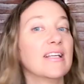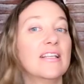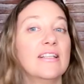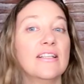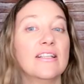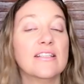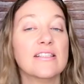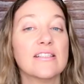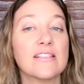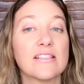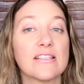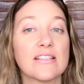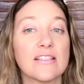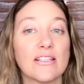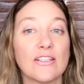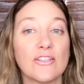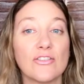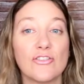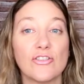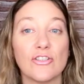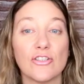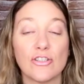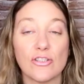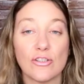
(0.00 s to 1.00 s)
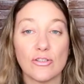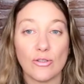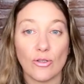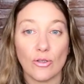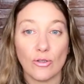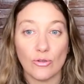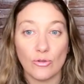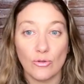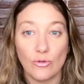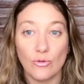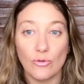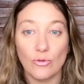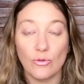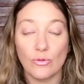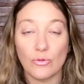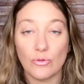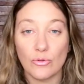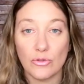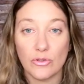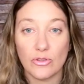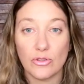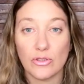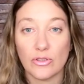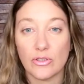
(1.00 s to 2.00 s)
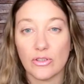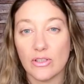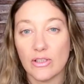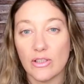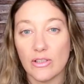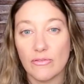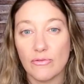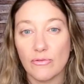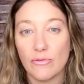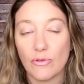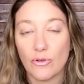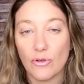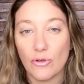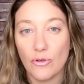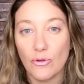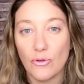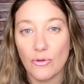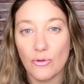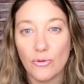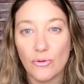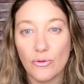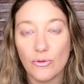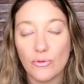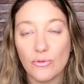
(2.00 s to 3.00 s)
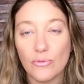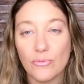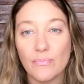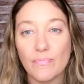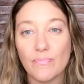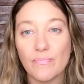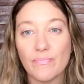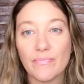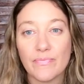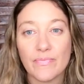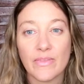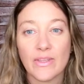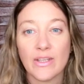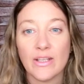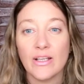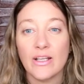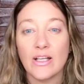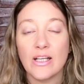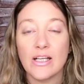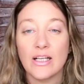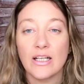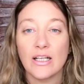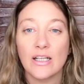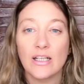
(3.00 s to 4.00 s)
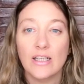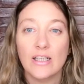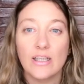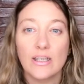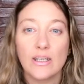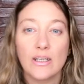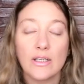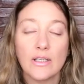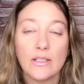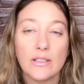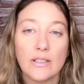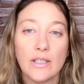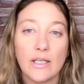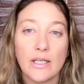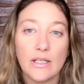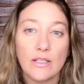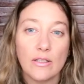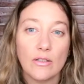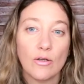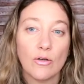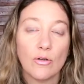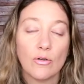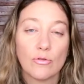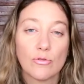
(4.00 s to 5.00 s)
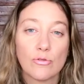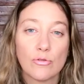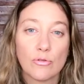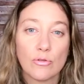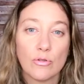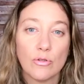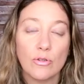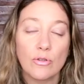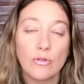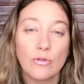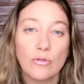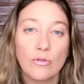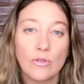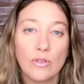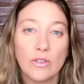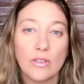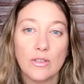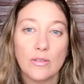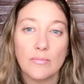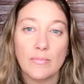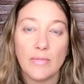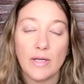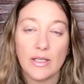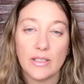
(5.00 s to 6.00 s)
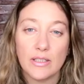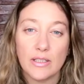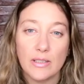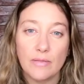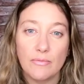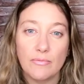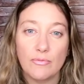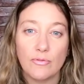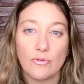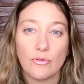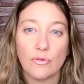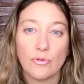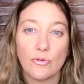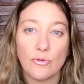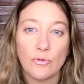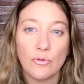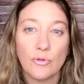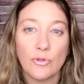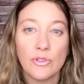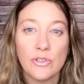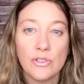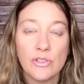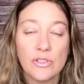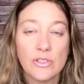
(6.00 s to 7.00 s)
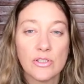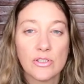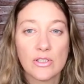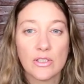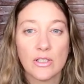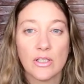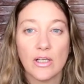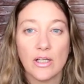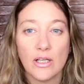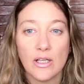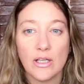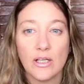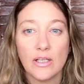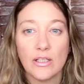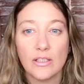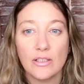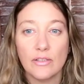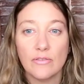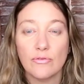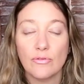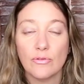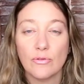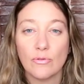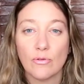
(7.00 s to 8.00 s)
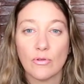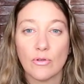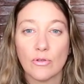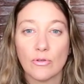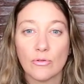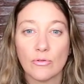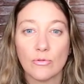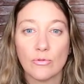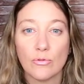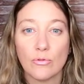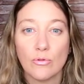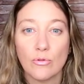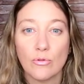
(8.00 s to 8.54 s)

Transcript: it's uh, just not good uh, for you. Uh, then also uh, my tip for you is if you want